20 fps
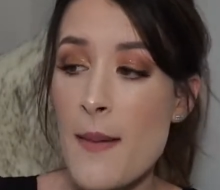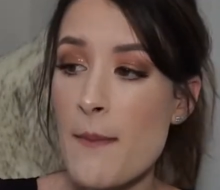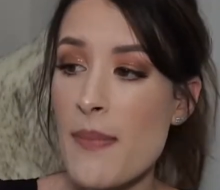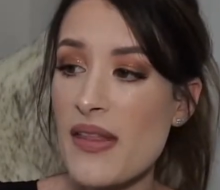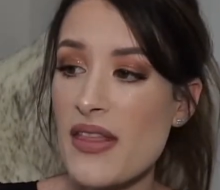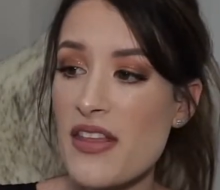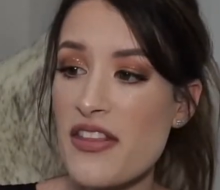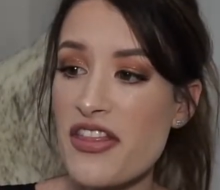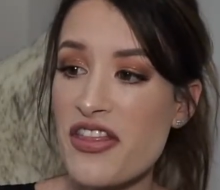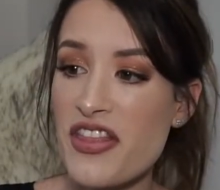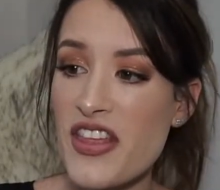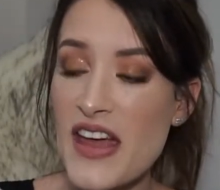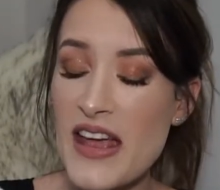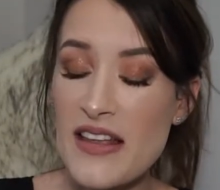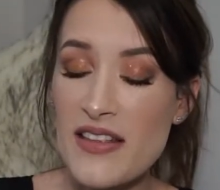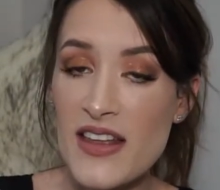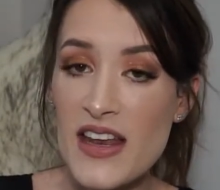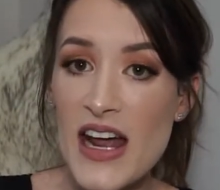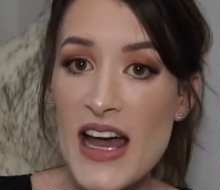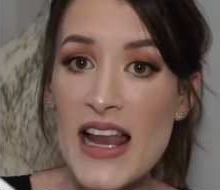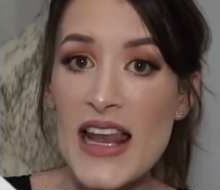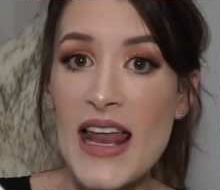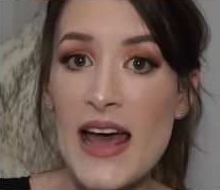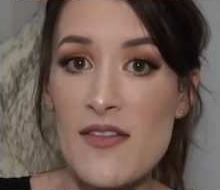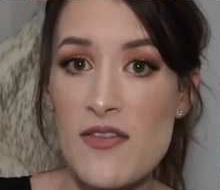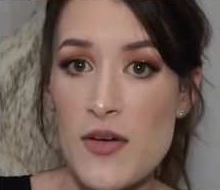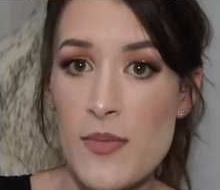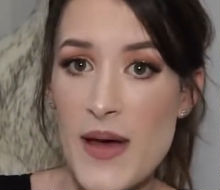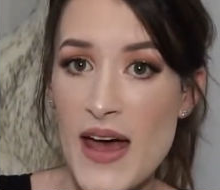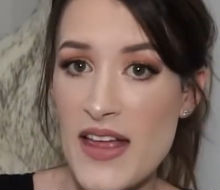But the thing that I
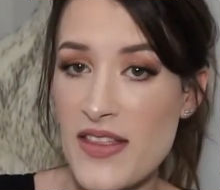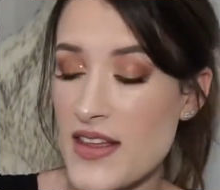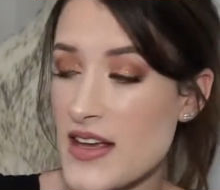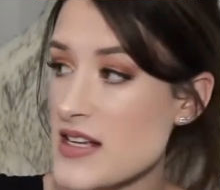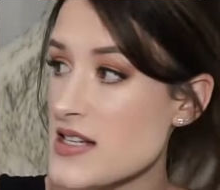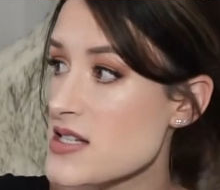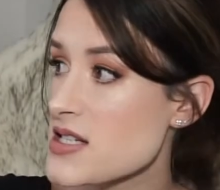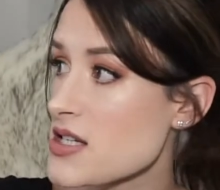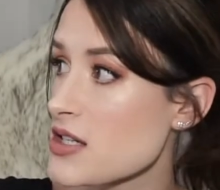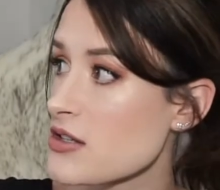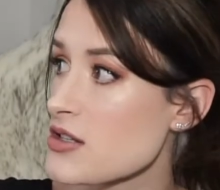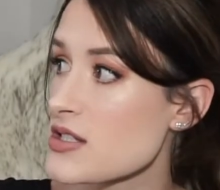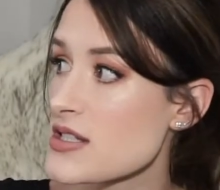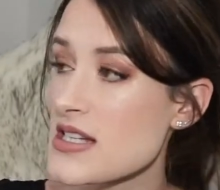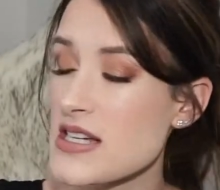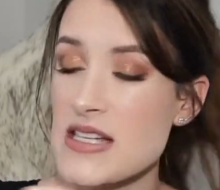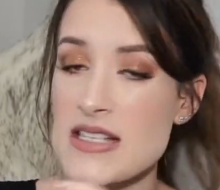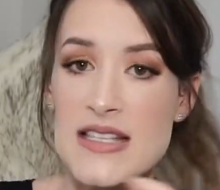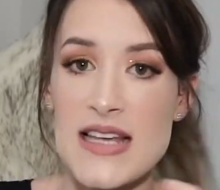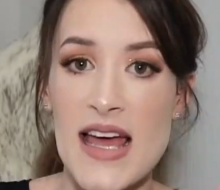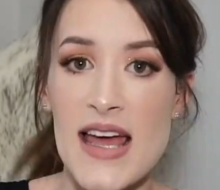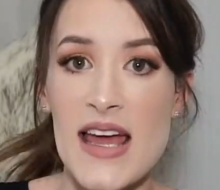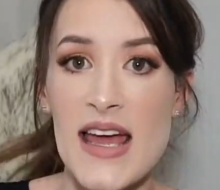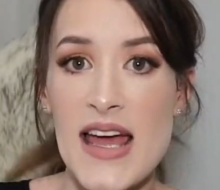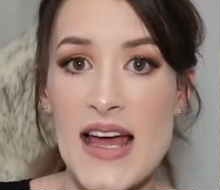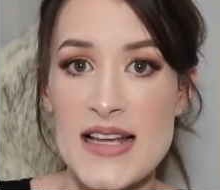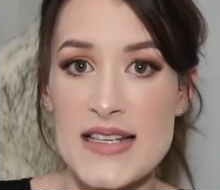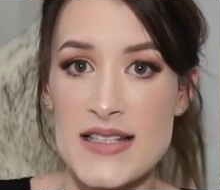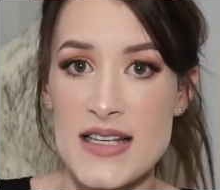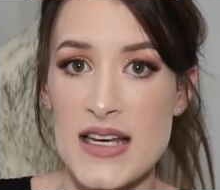love about these suits is that it
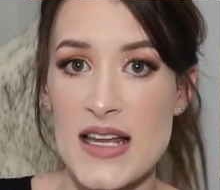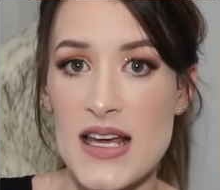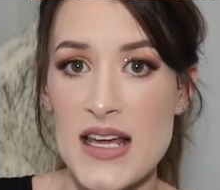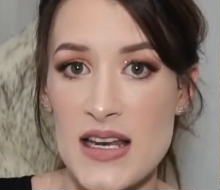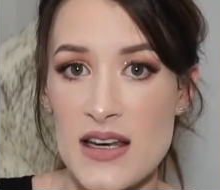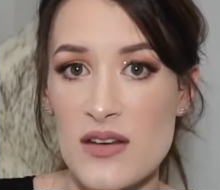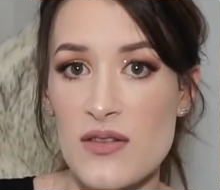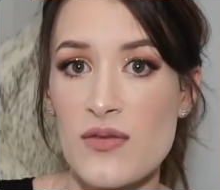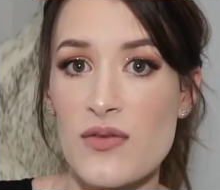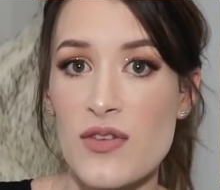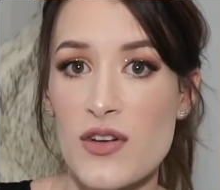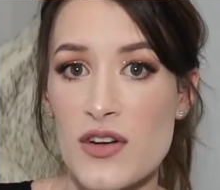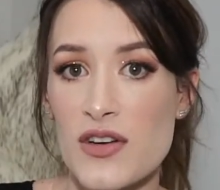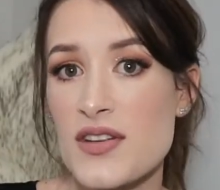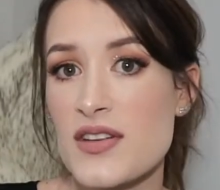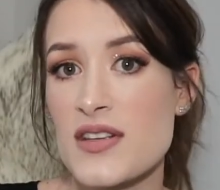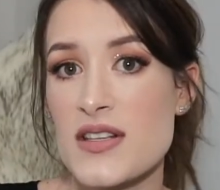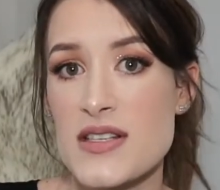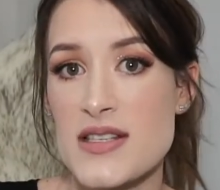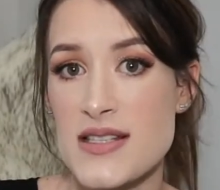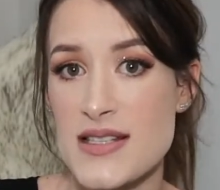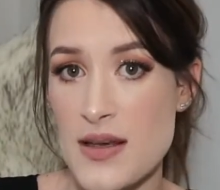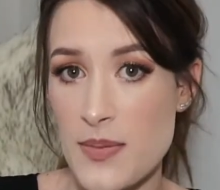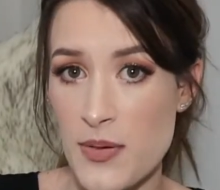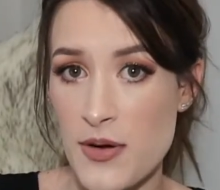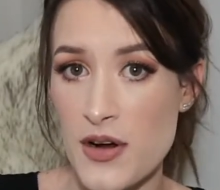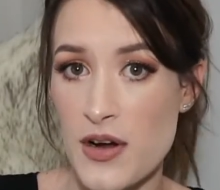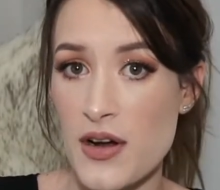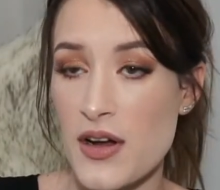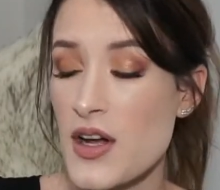has an inverted
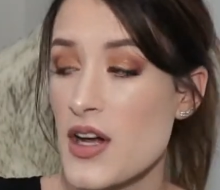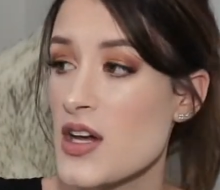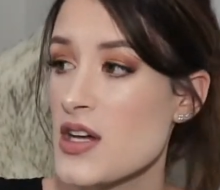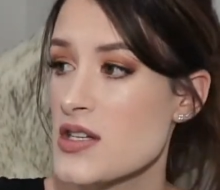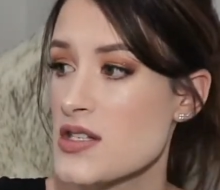zipper.